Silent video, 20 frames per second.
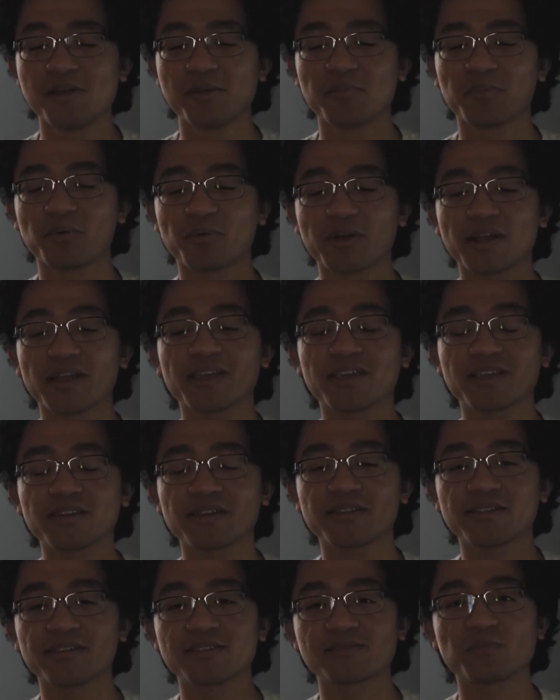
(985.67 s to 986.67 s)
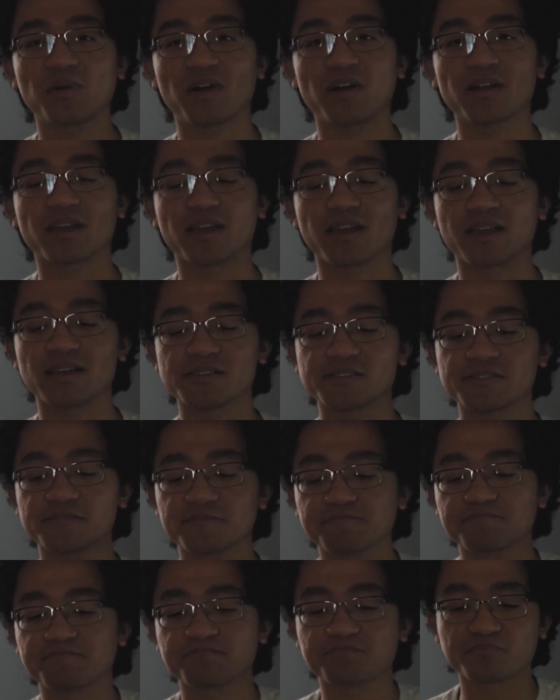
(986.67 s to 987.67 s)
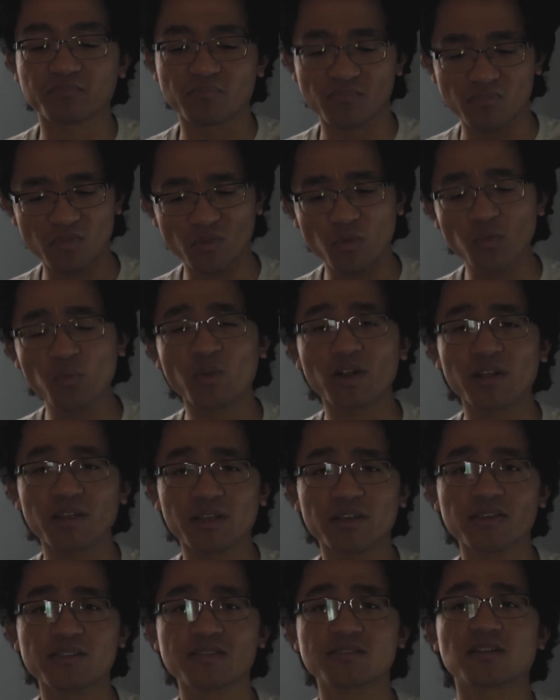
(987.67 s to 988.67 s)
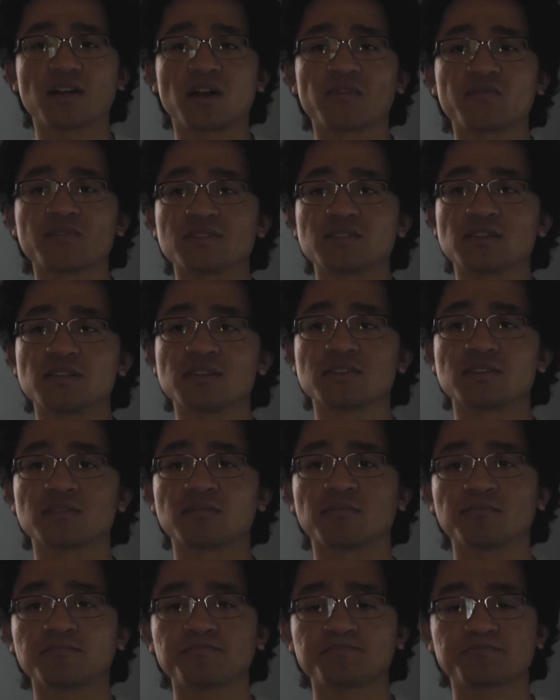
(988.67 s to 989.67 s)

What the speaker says: but when I hear this podcast, when I hear this conversation,